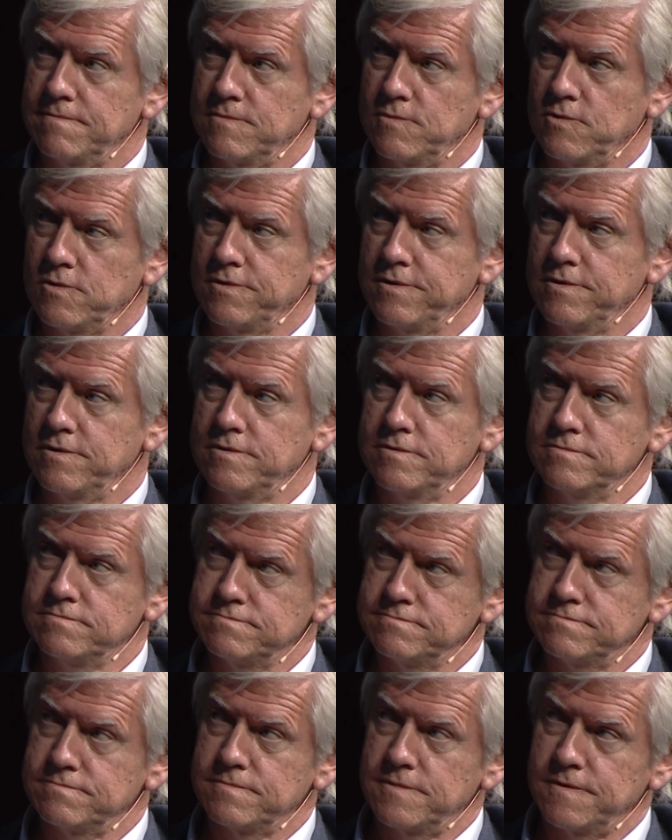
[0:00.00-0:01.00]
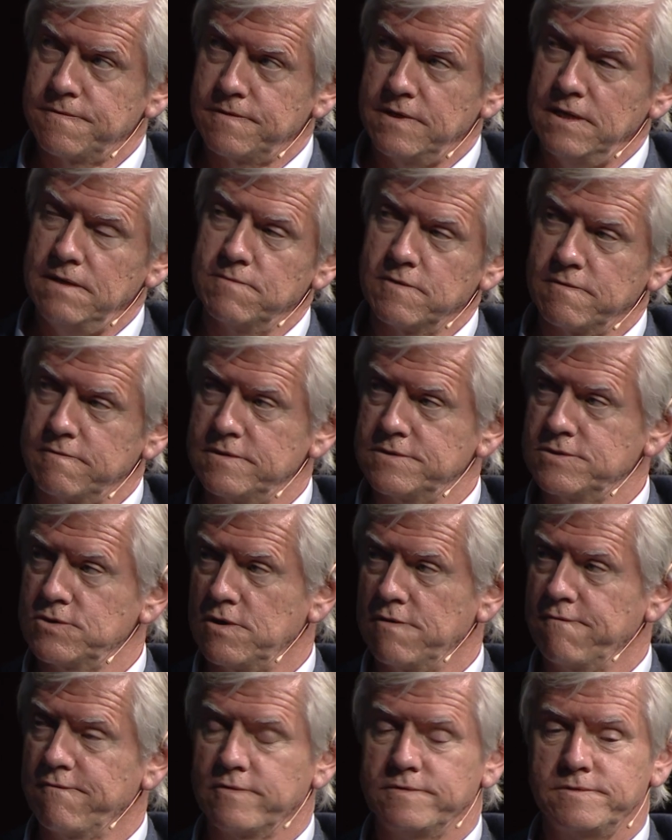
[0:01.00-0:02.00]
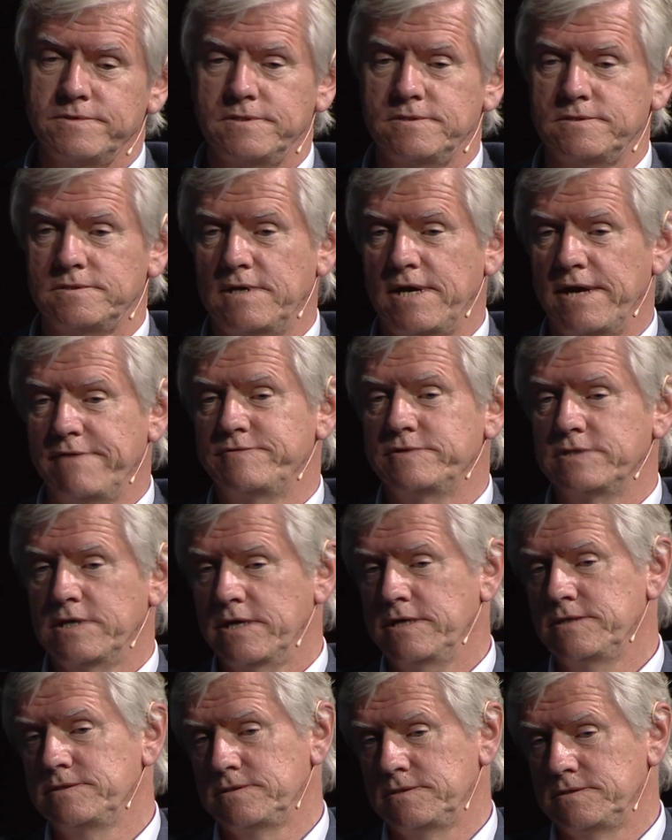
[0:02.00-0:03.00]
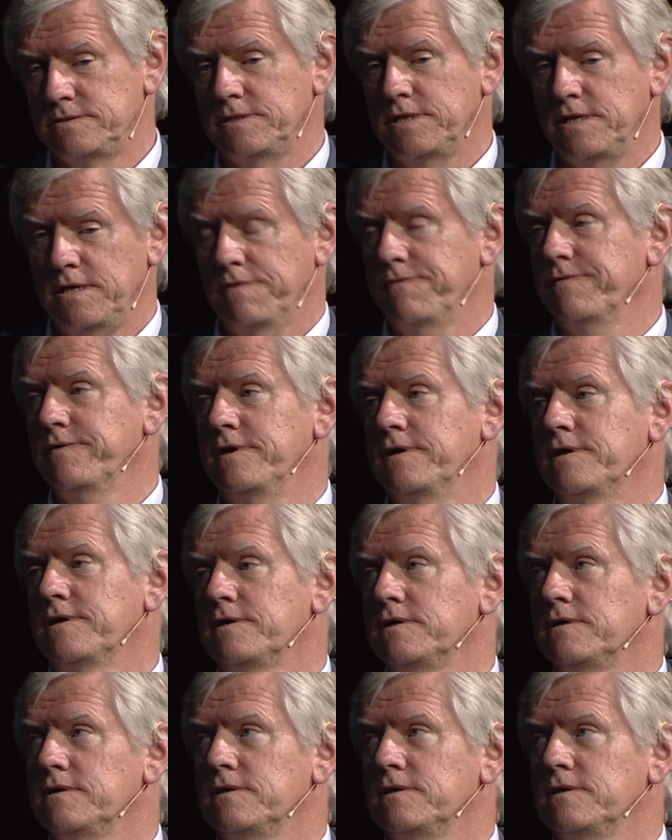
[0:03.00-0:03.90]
although the theme of this conference is life sciences and healthcare,